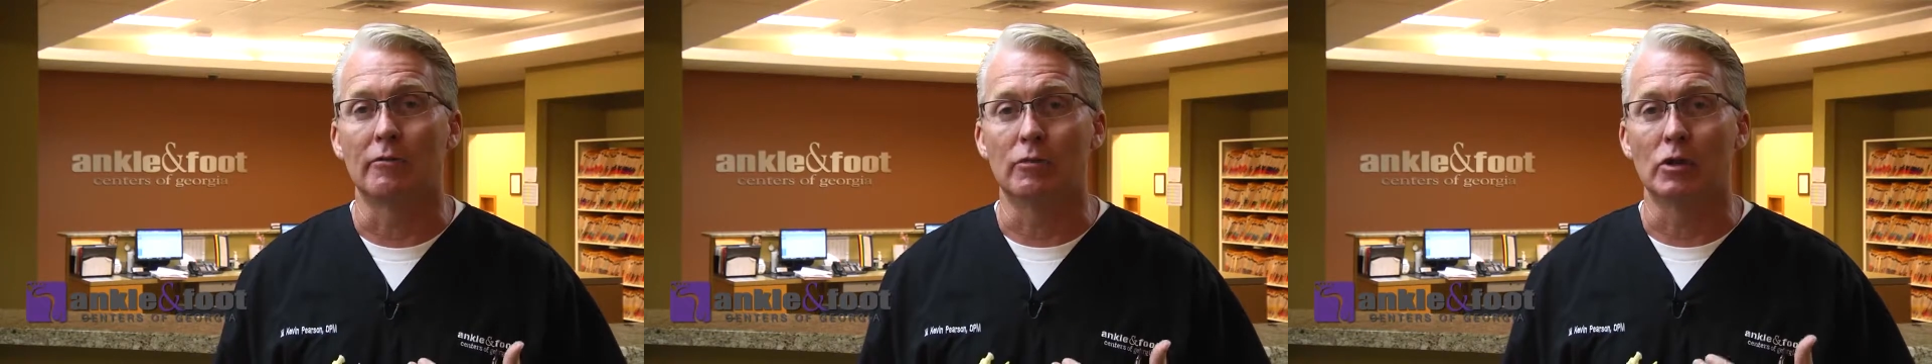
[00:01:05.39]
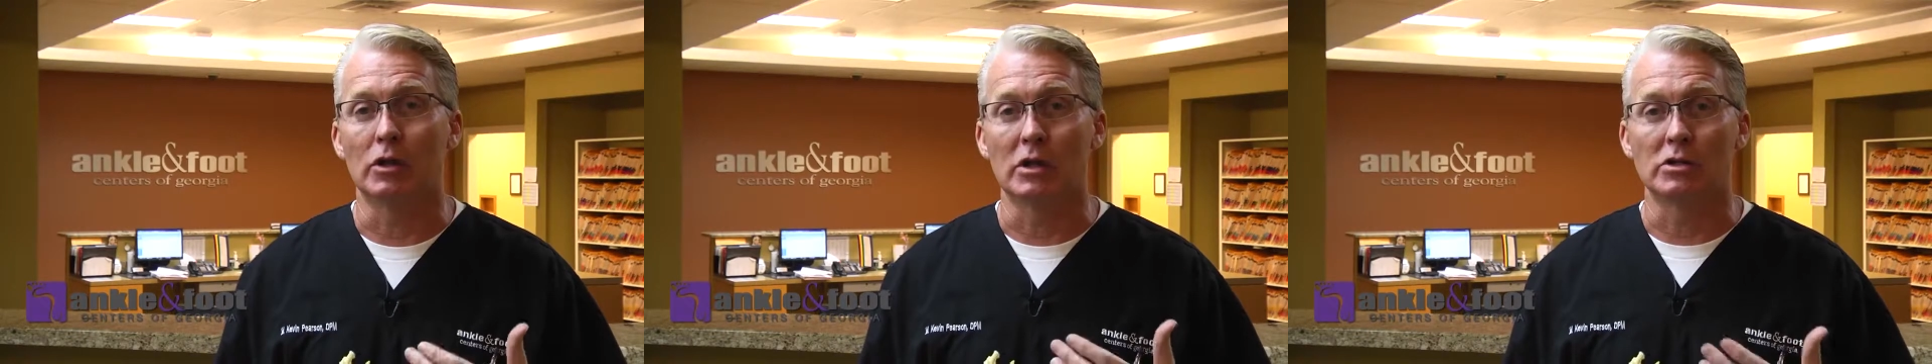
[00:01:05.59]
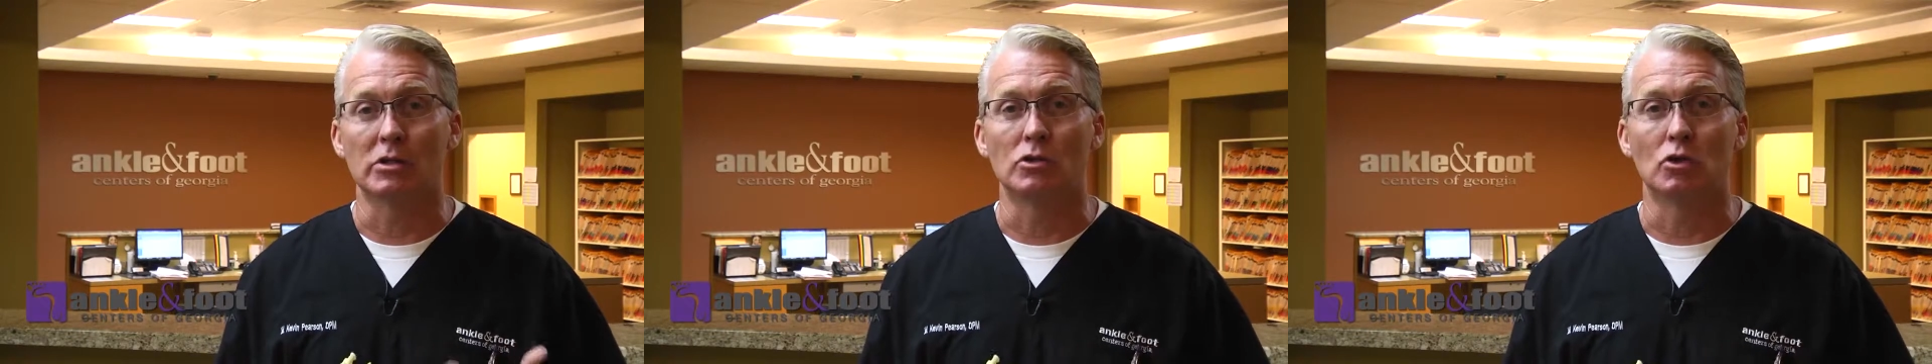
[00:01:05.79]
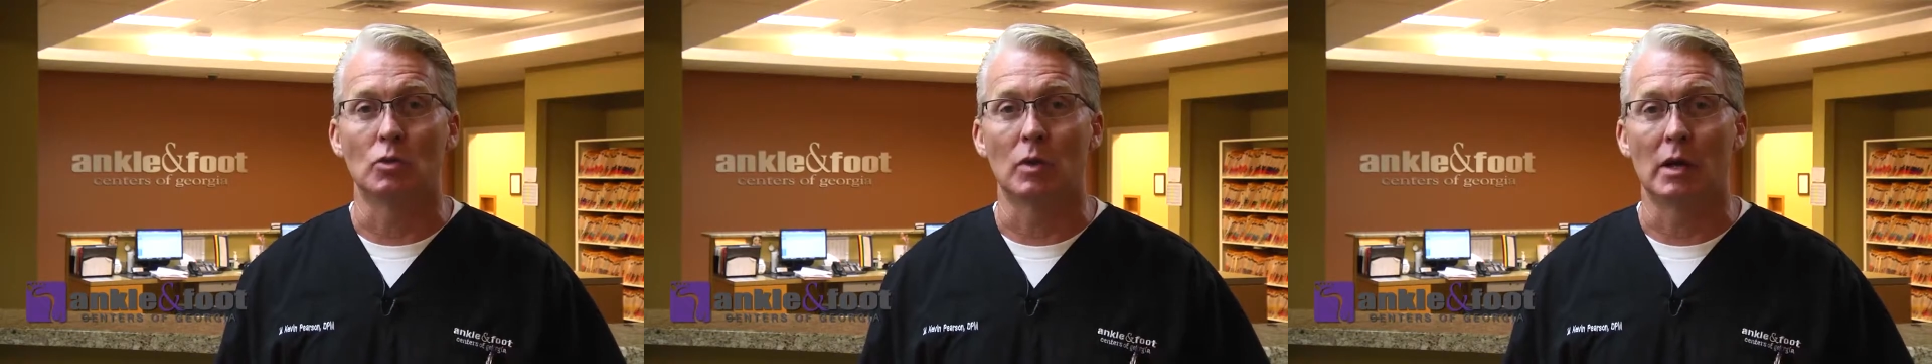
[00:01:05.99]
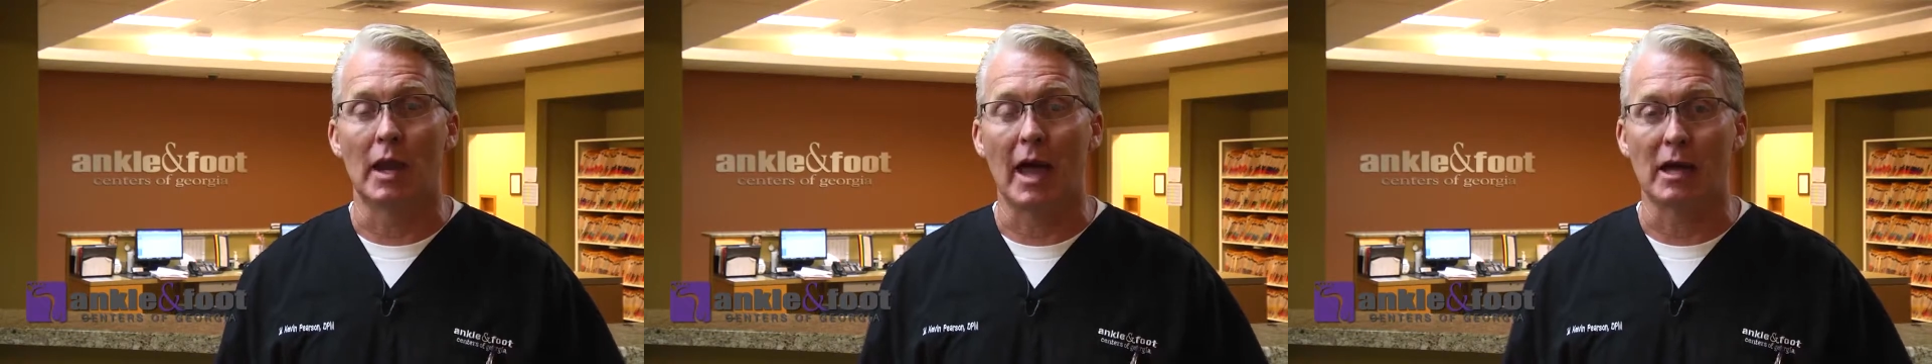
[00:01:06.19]
foot gets into a
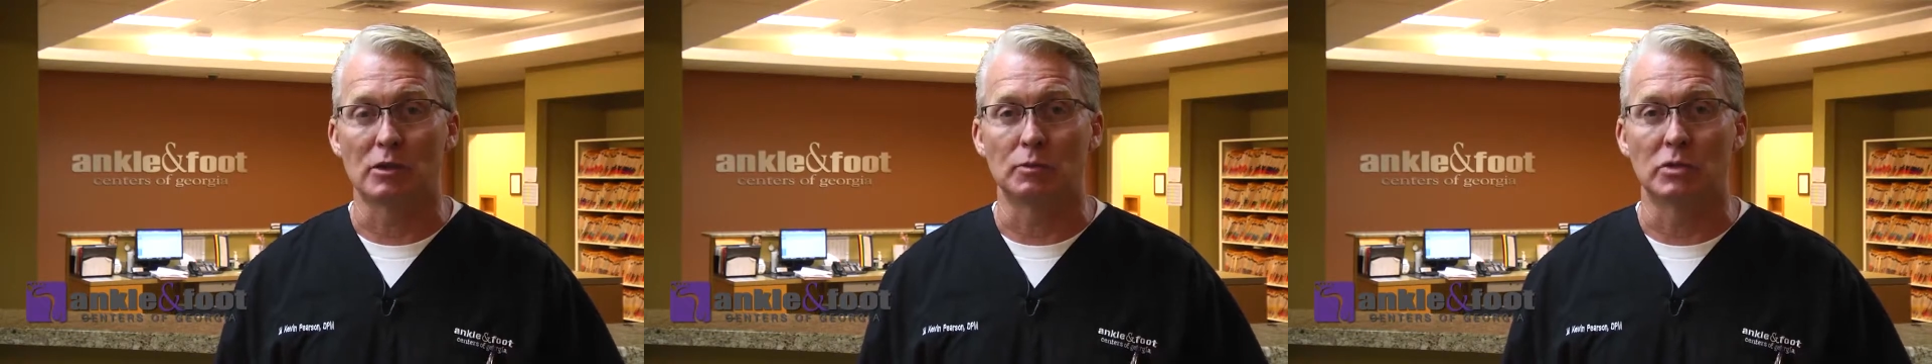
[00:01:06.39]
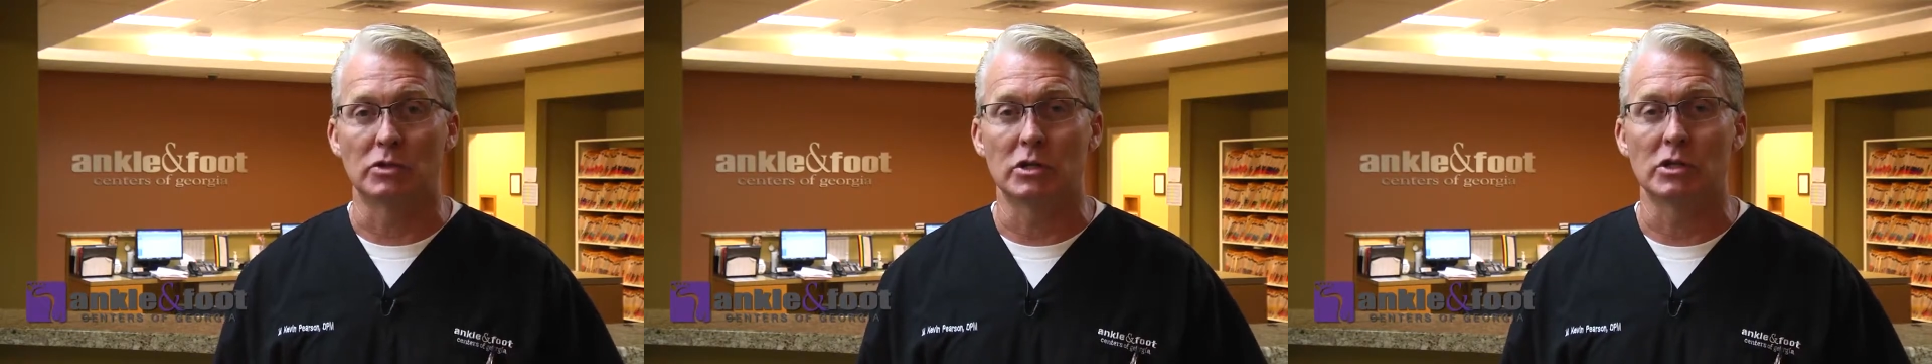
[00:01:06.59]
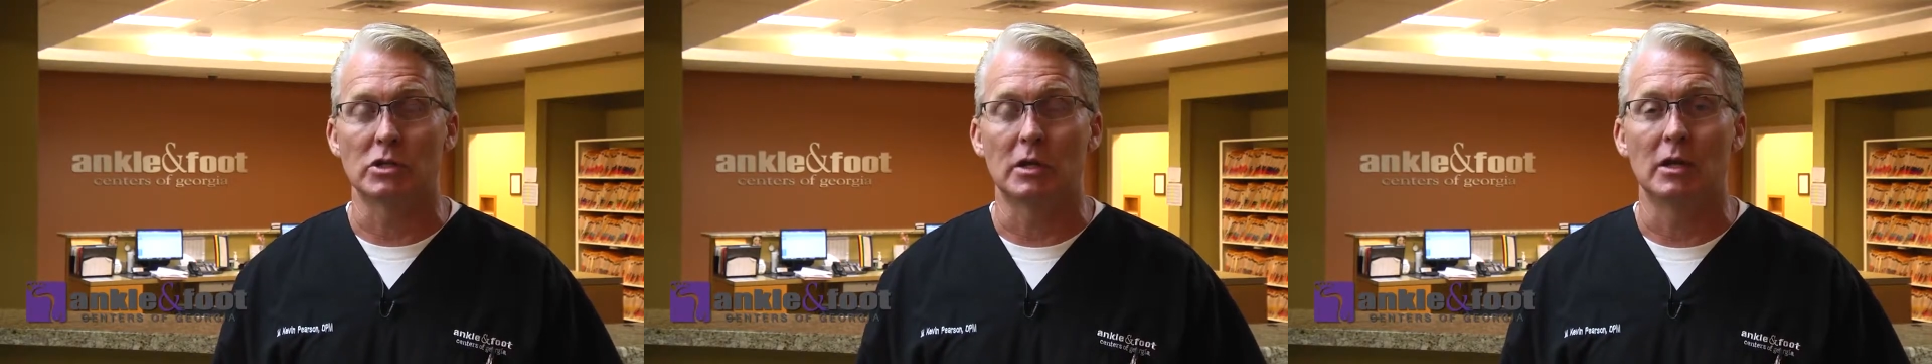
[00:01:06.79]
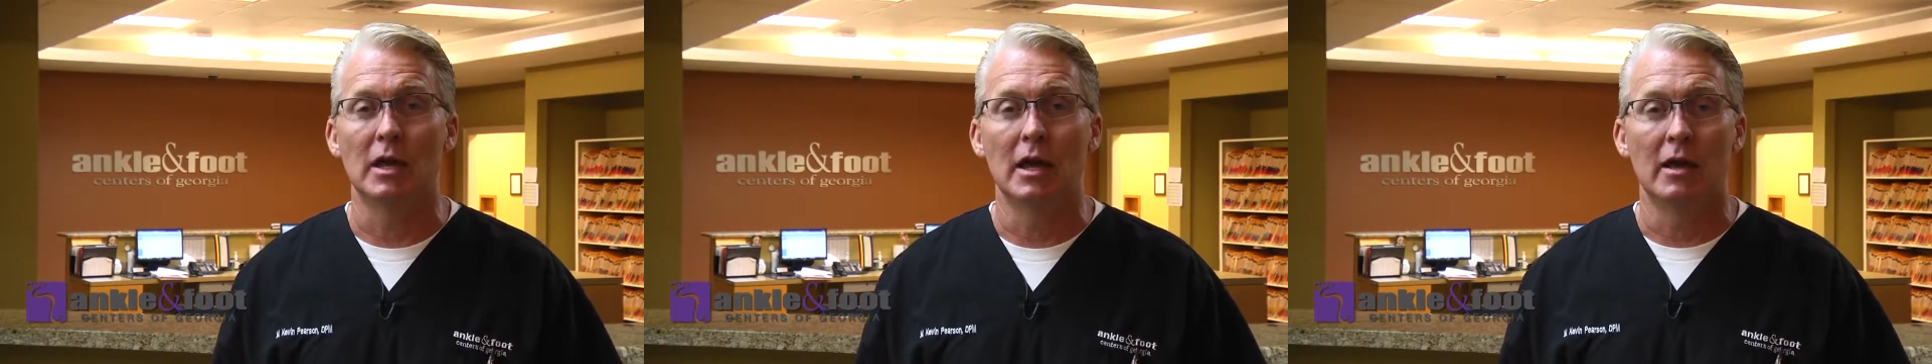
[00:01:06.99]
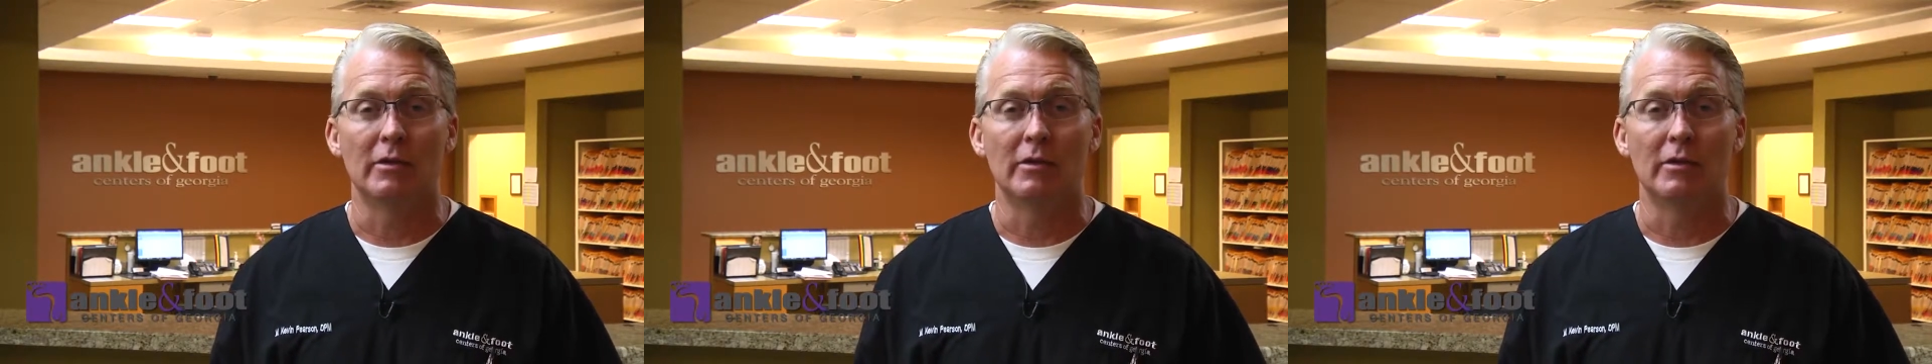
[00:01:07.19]
relaxed position,